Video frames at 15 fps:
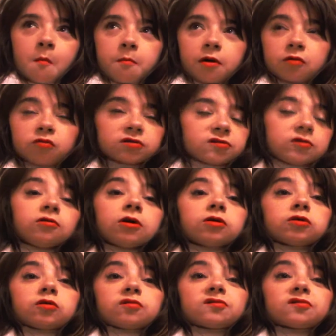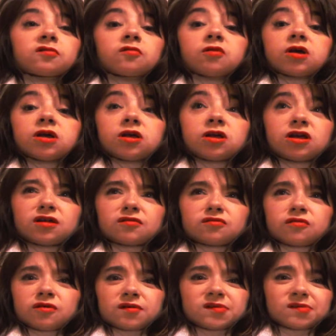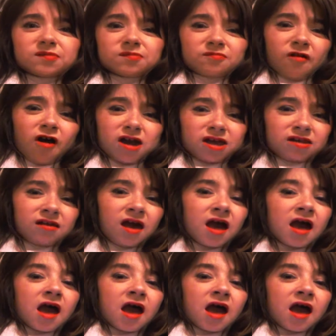but once you get used to it, it looks fine.